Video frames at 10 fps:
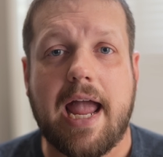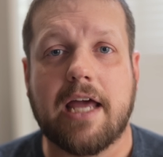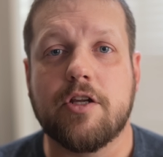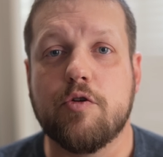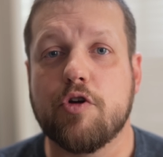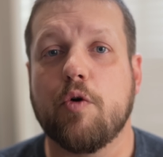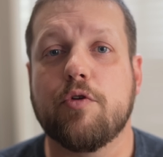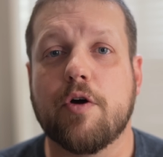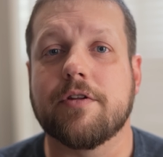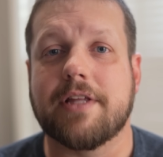and you don't
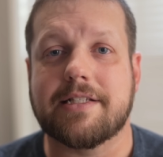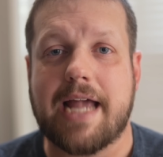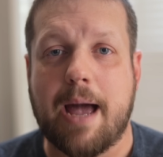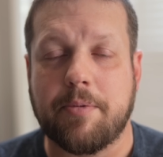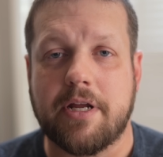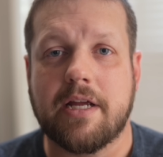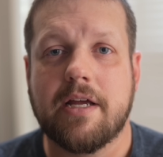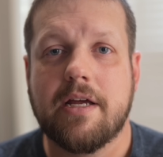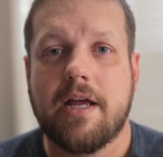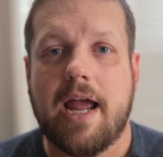know that that's happening.
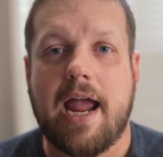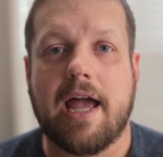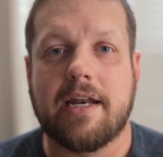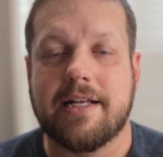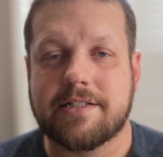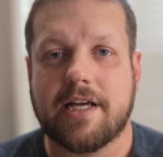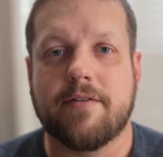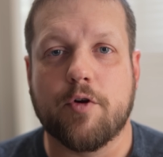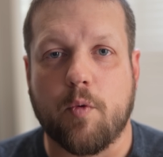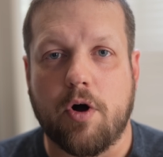And inside
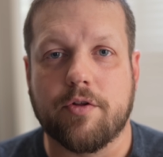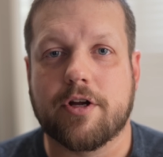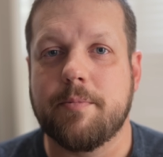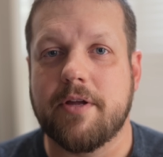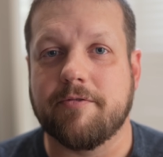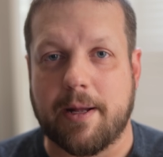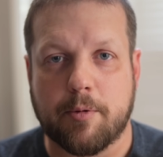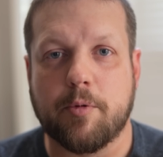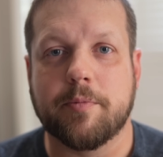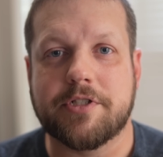of your wall, there could be
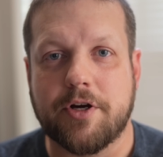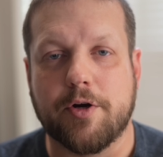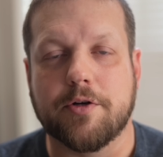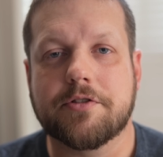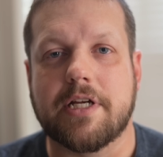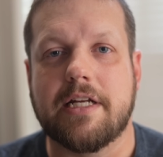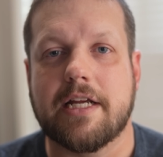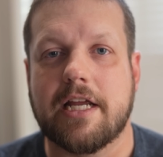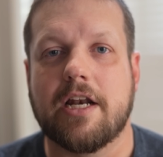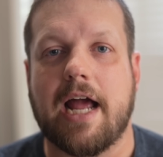flammable materials and it
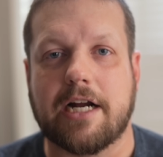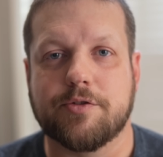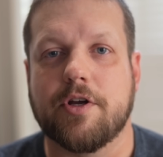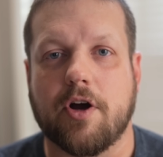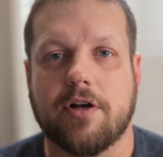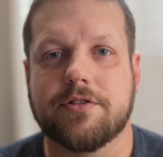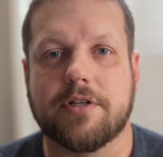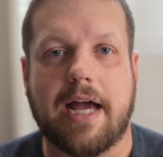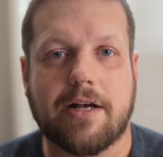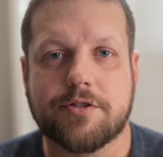can actually cause
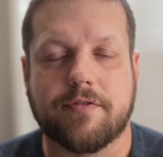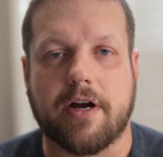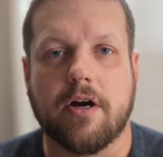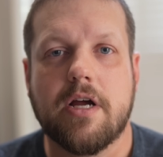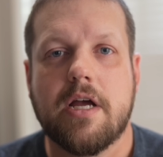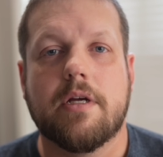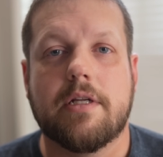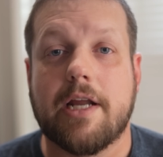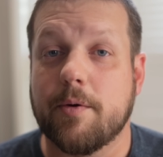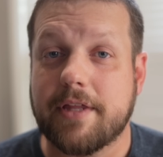a house fire.
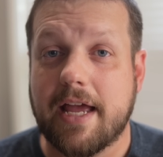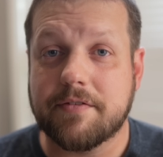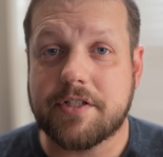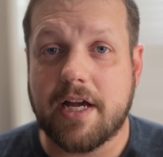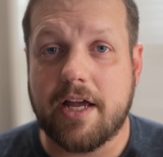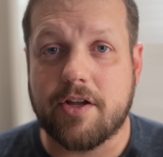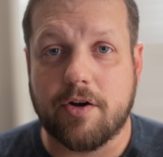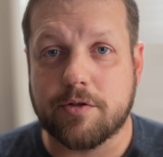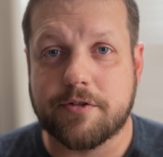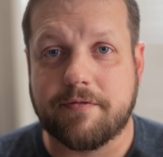Now with AFCI, you can
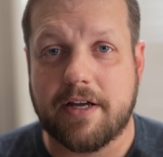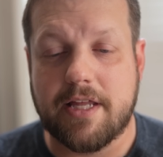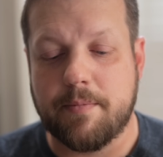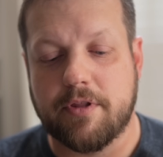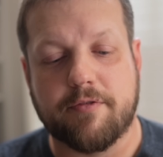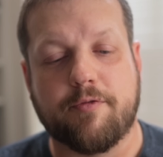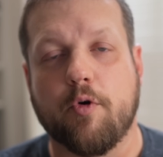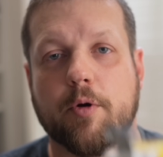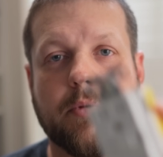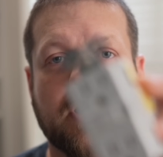also find them in the form